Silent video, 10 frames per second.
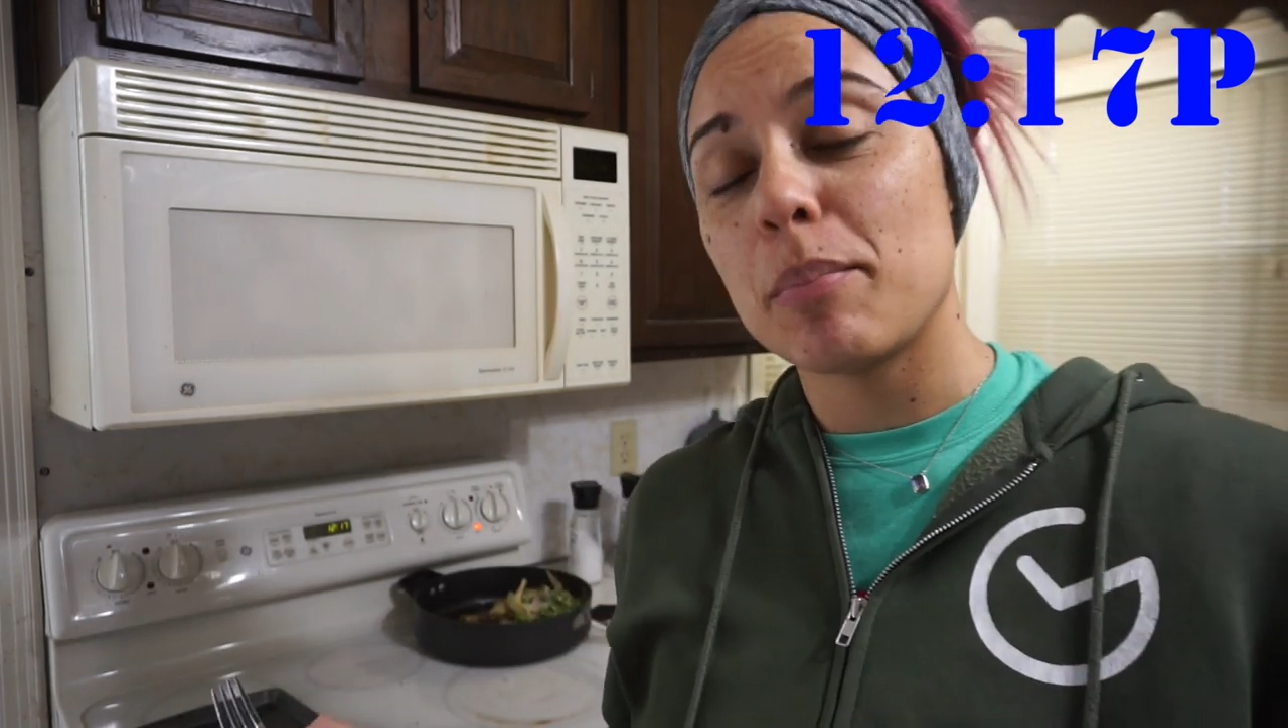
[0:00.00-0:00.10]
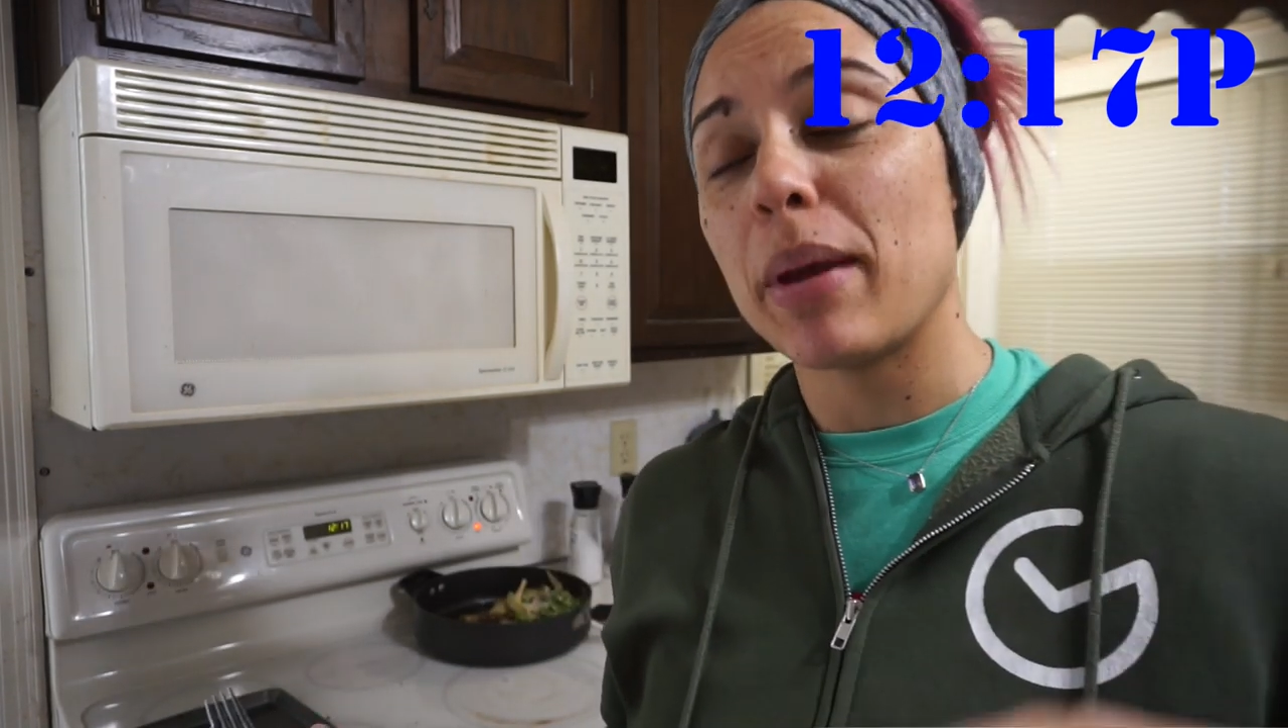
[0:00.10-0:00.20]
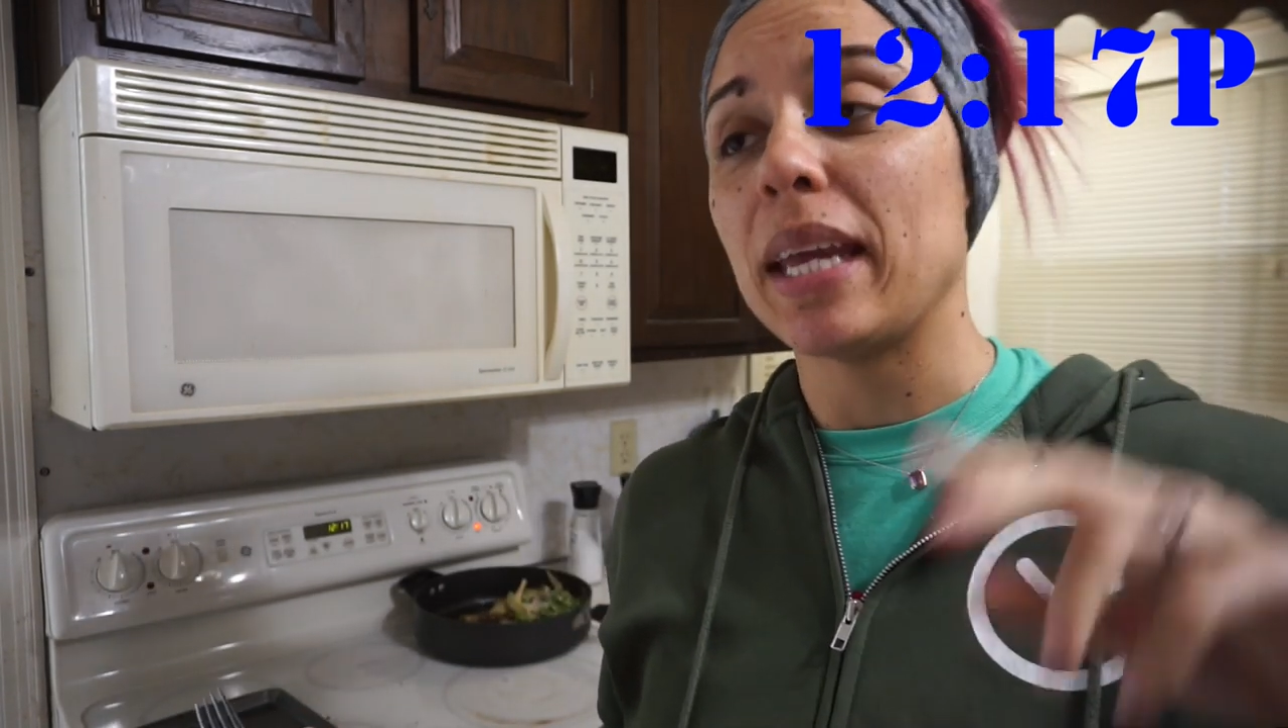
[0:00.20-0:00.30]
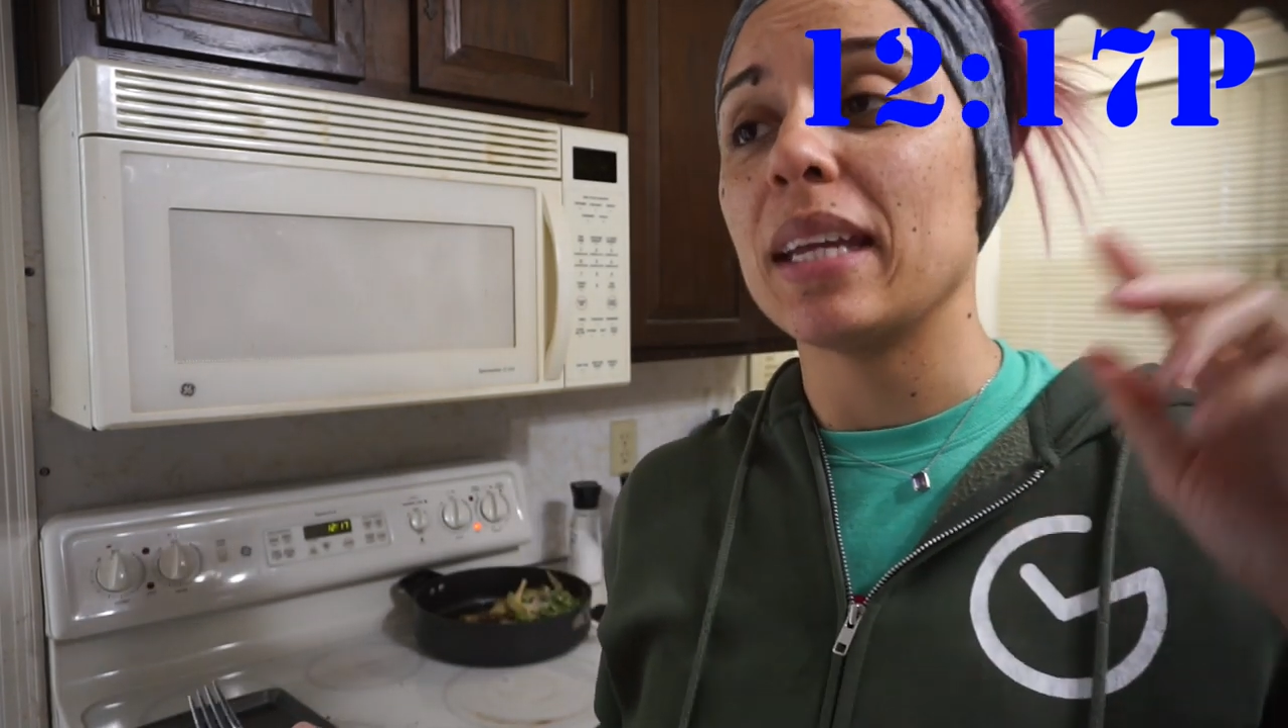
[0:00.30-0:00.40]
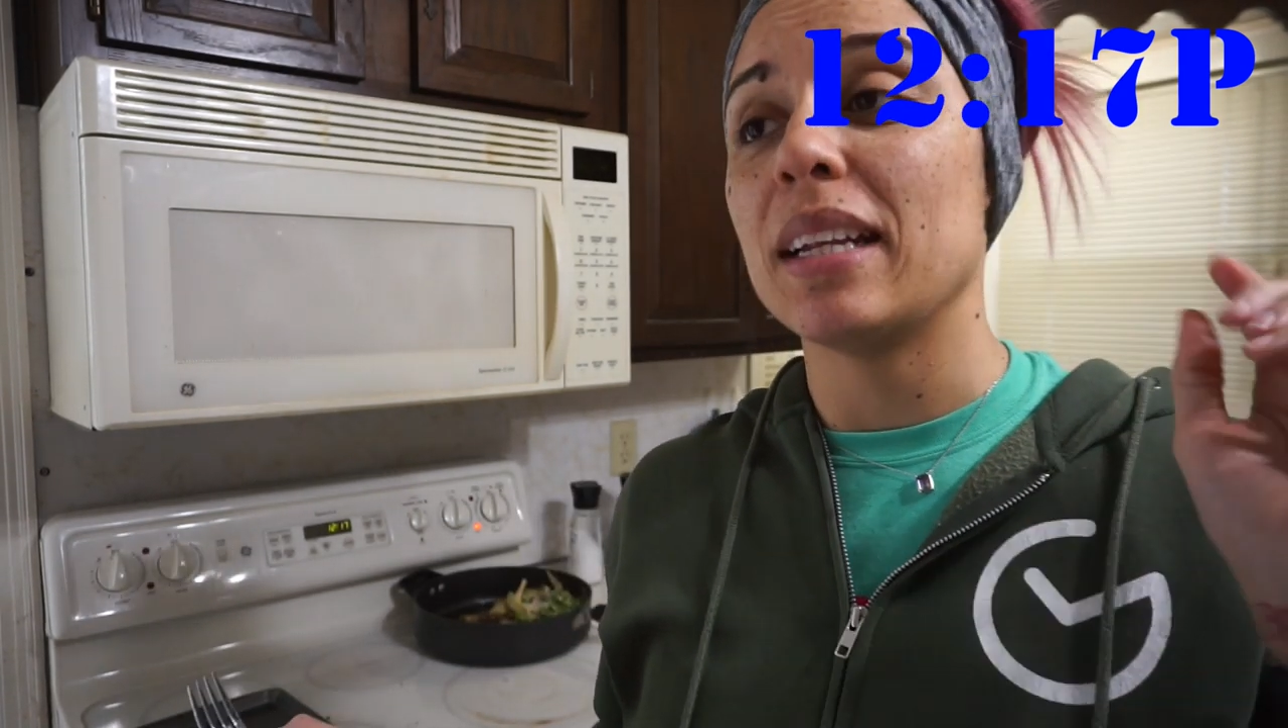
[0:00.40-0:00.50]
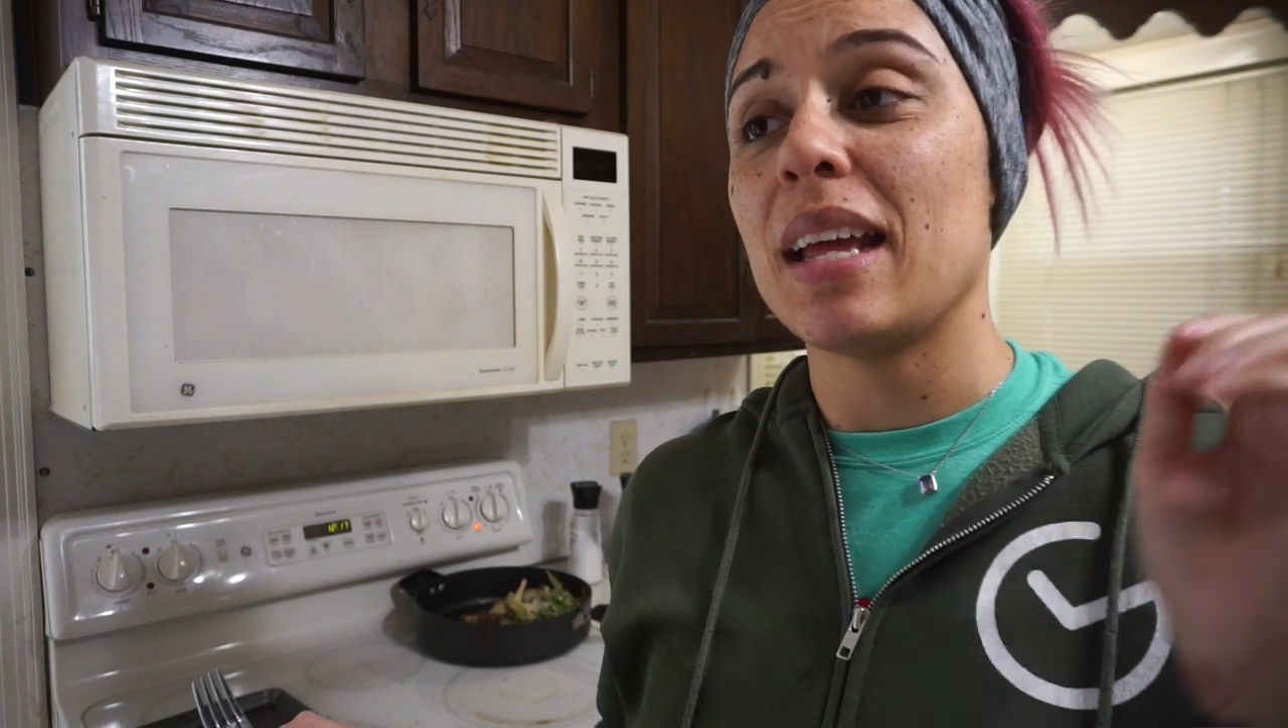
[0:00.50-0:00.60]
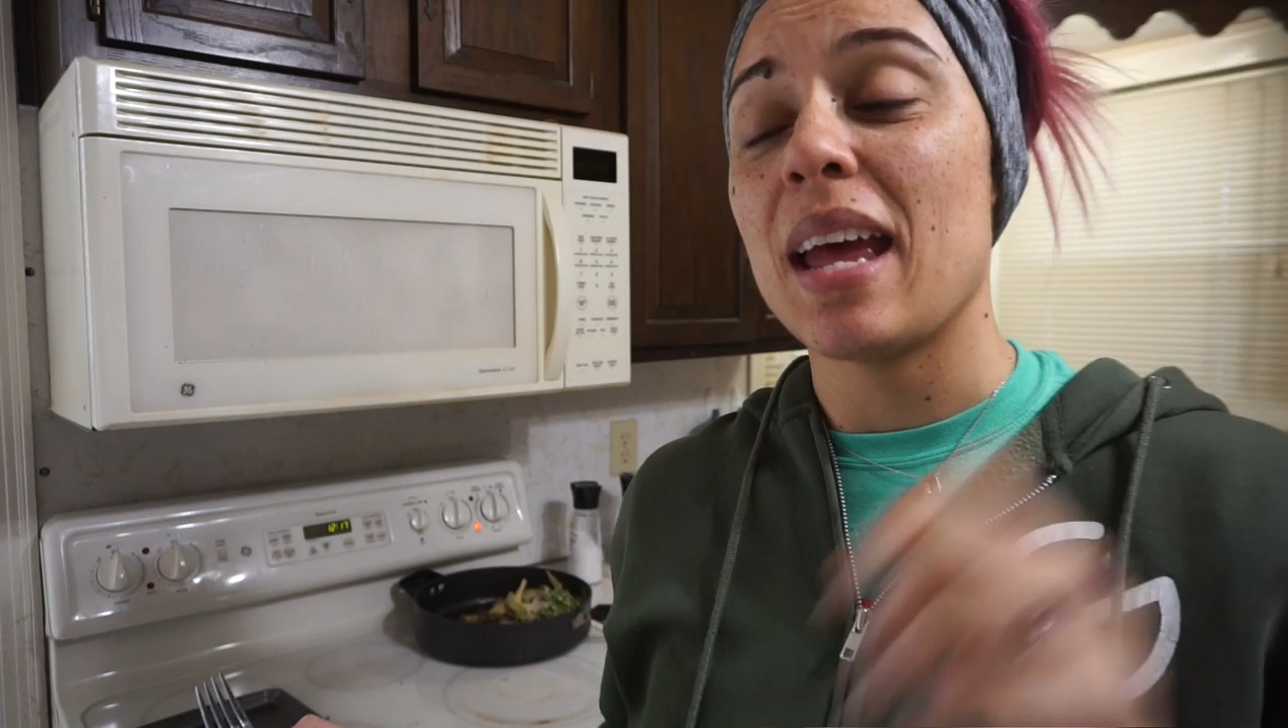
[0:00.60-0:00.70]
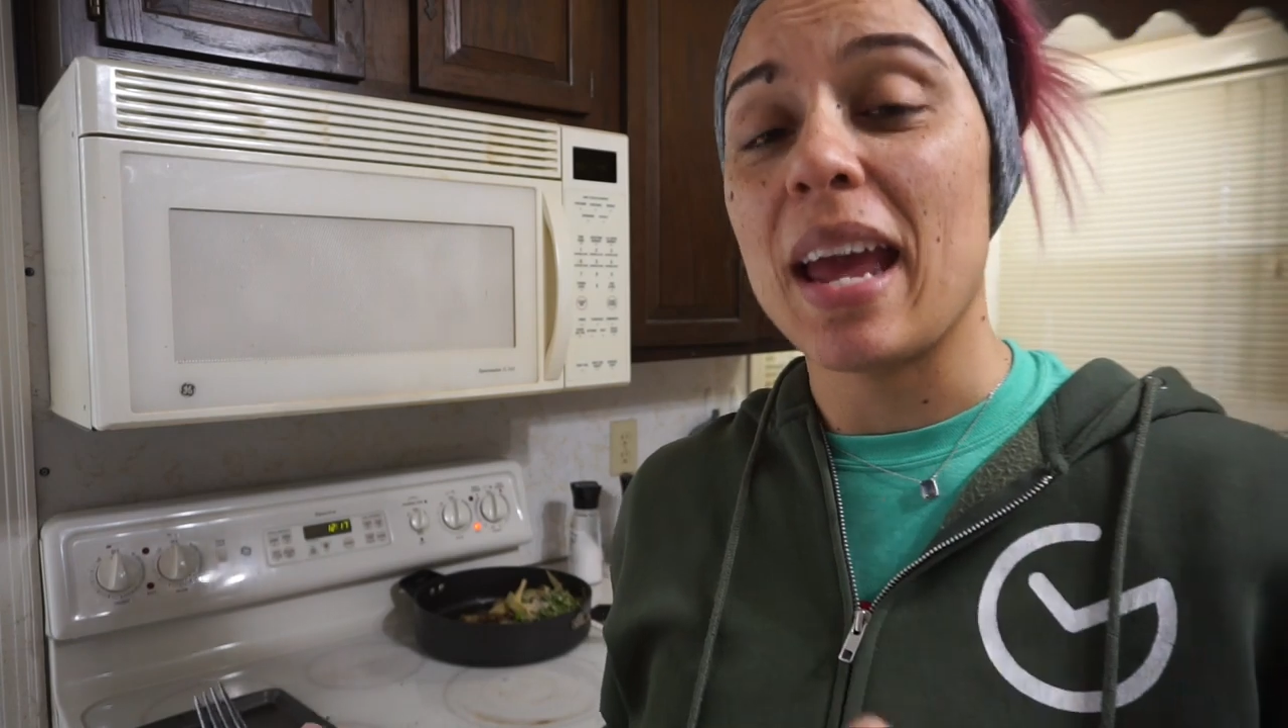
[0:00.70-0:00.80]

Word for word: bacon,